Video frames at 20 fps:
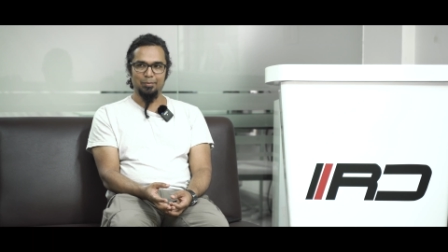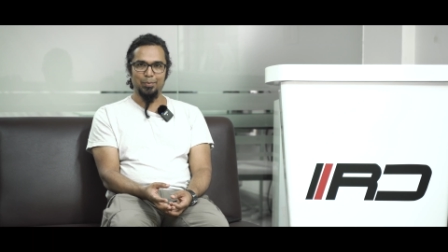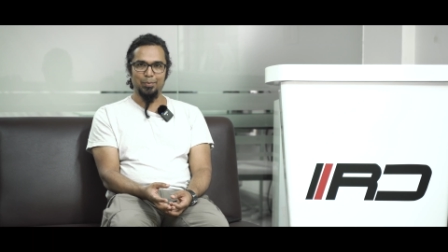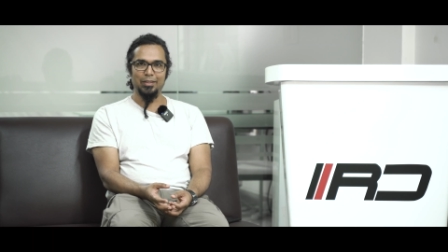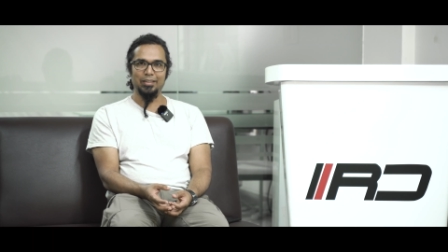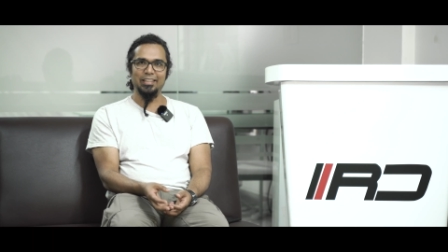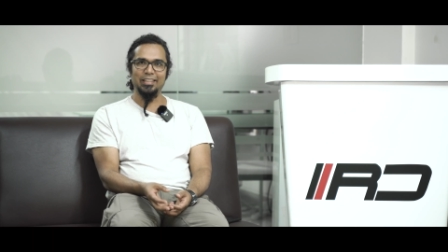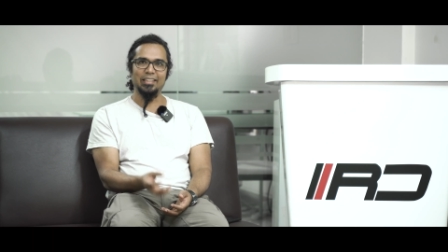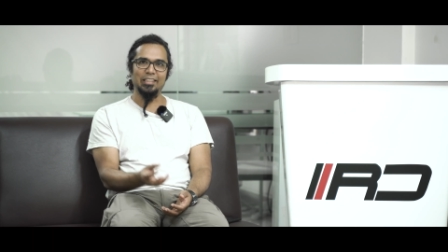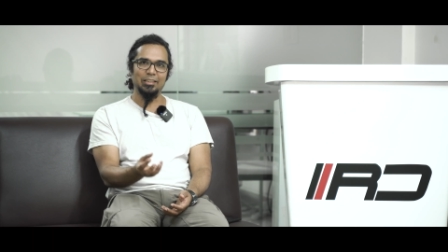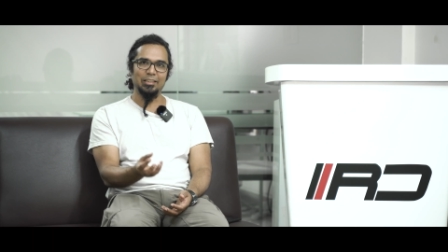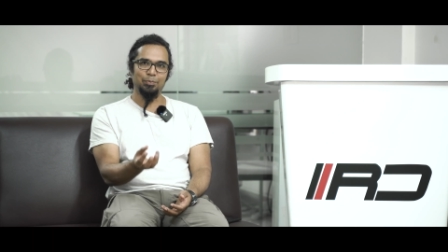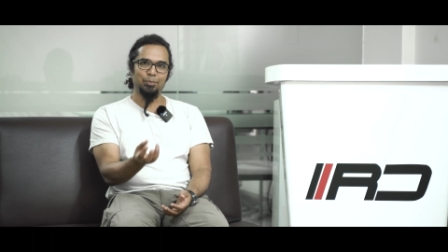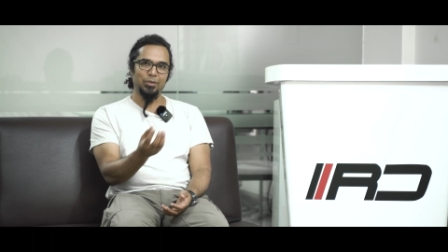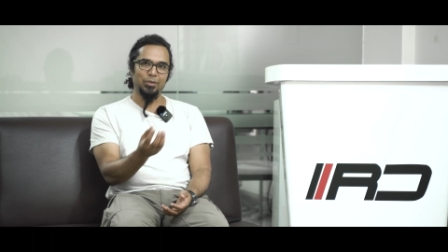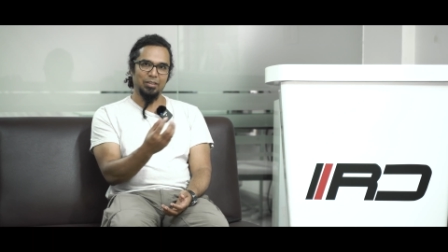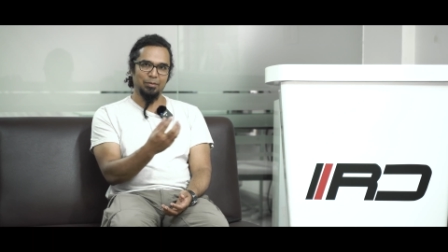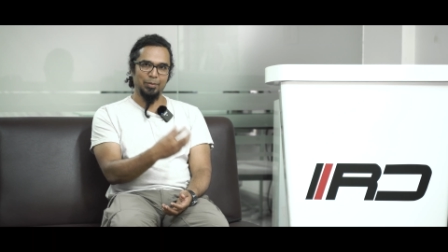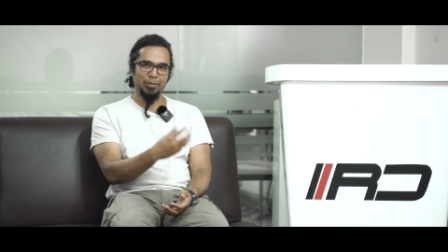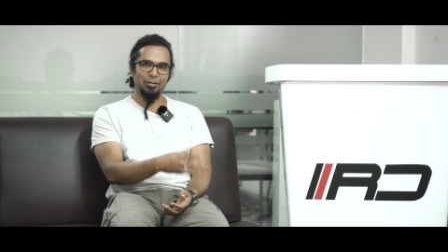But these are
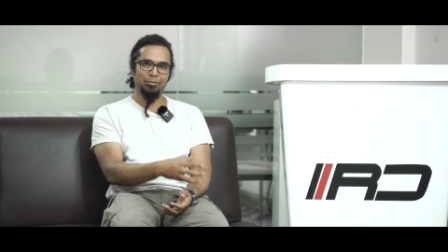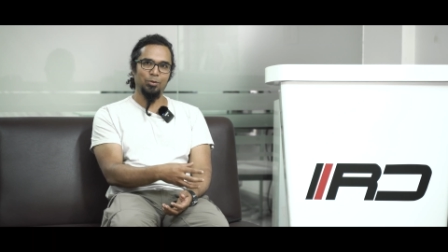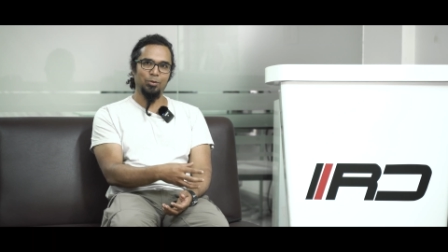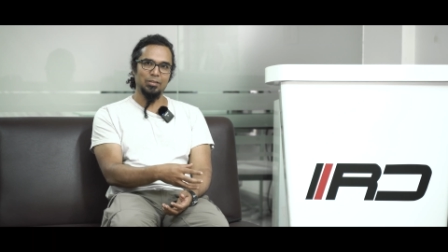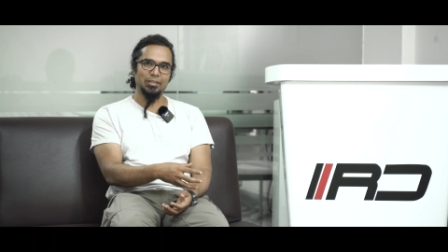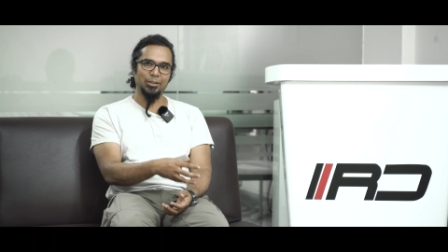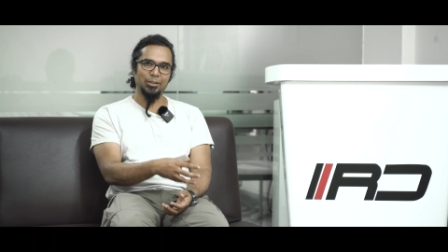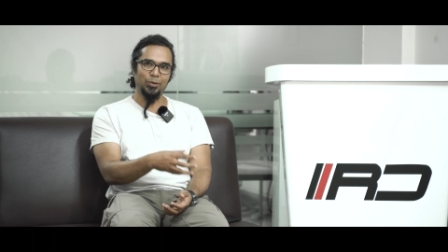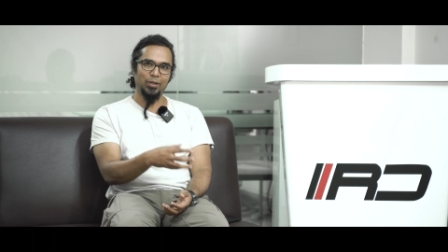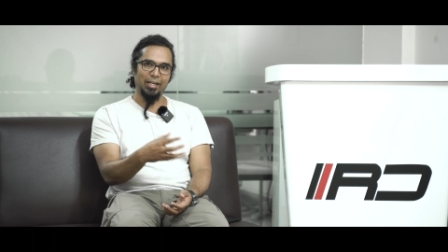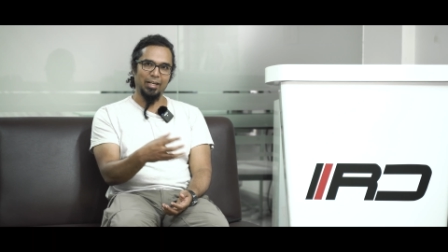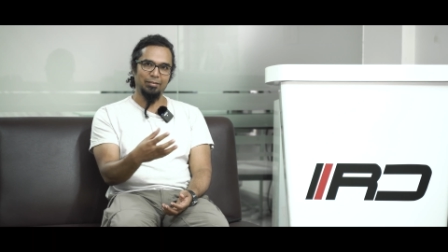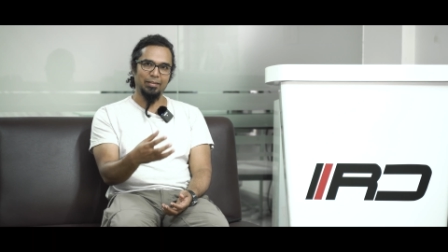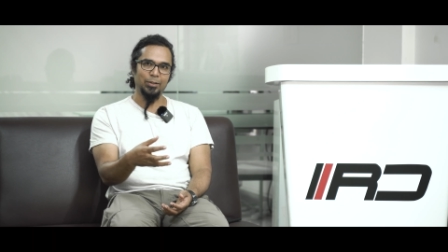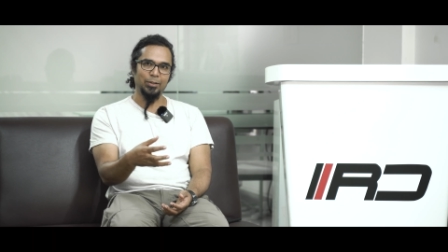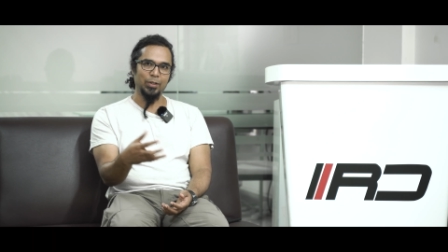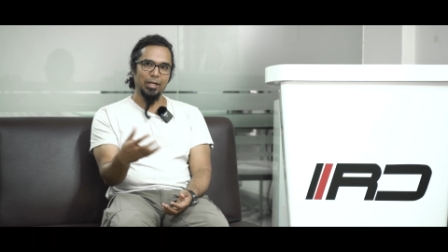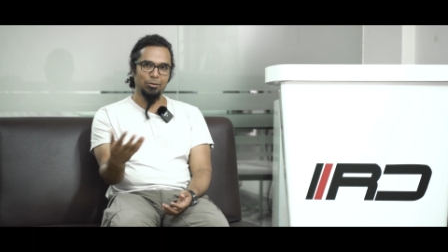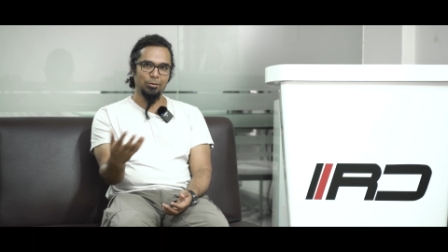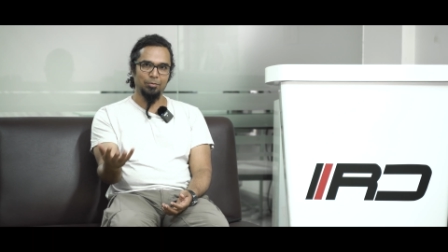the pitfalls that you have
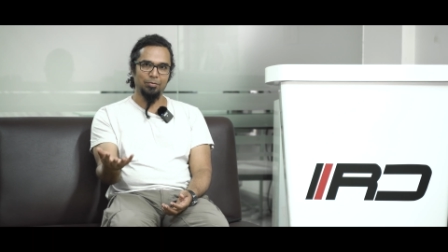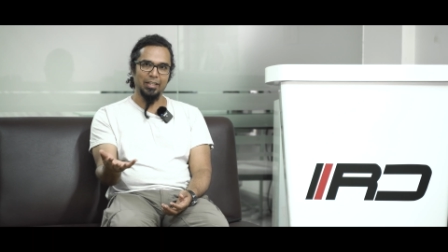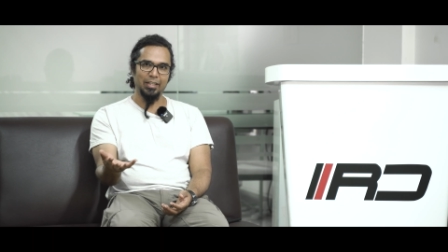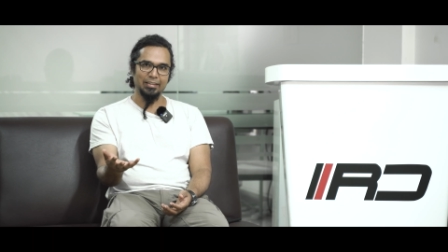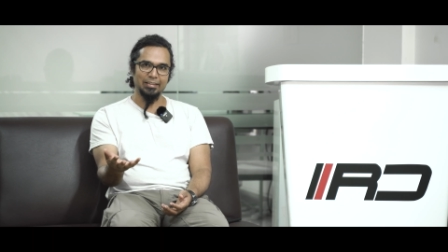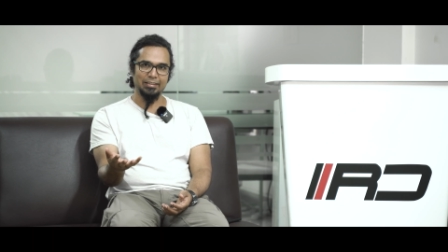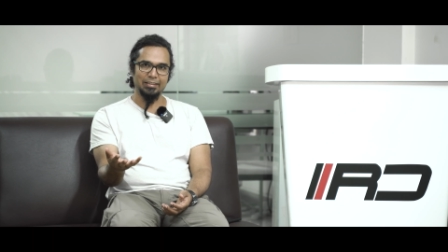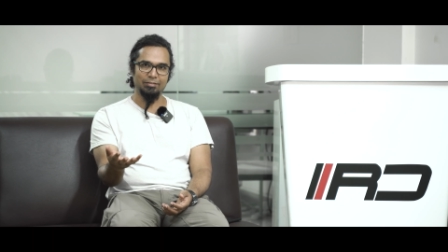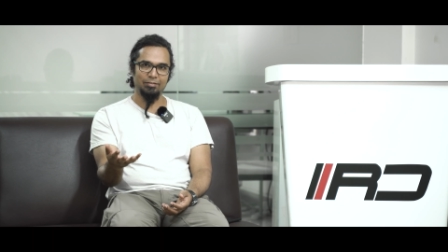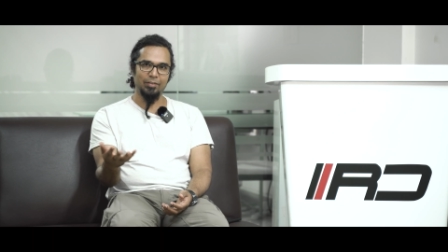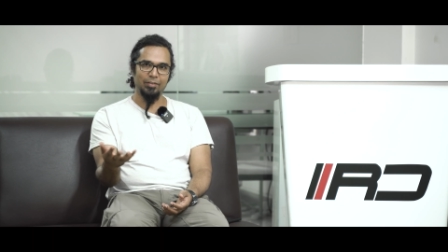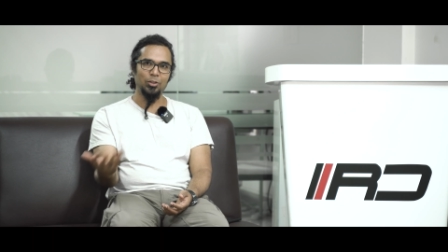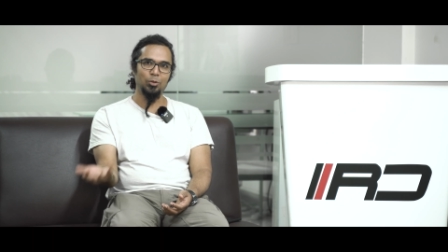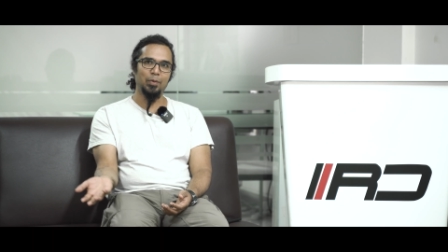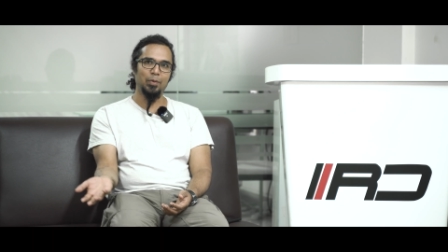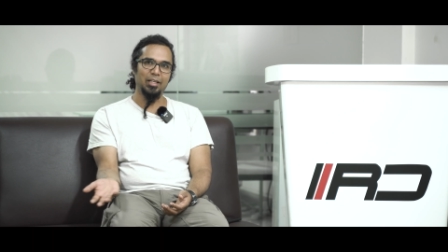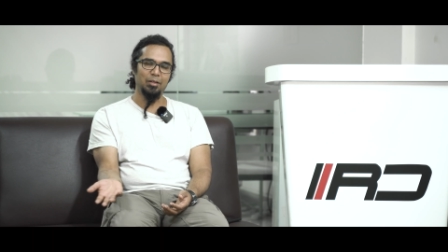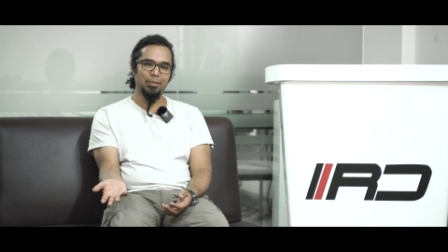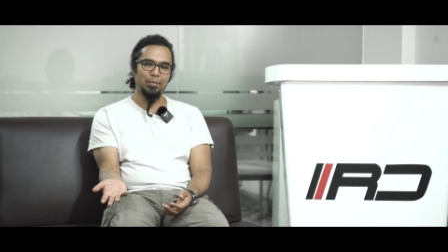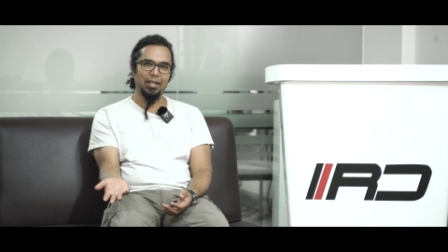to face when you
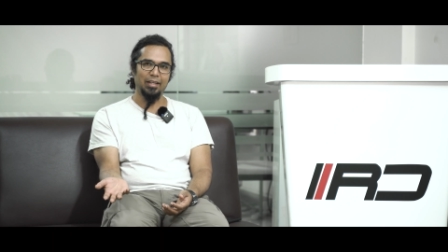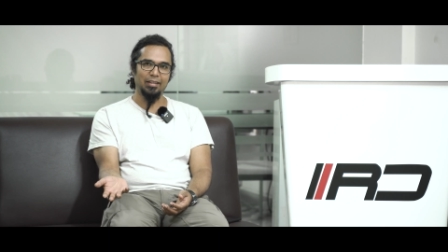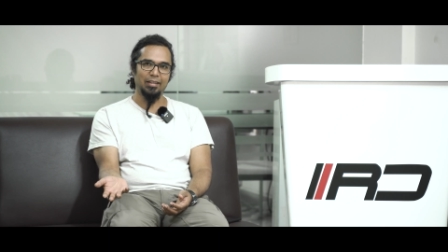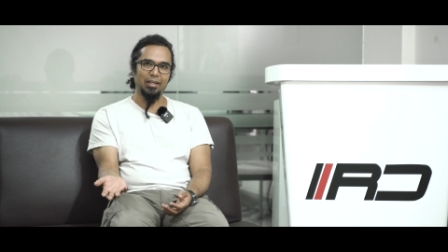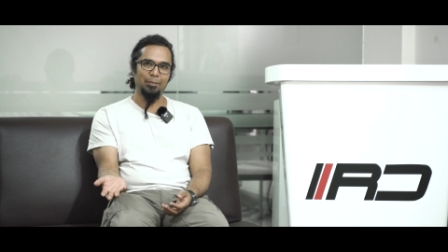buy a bike,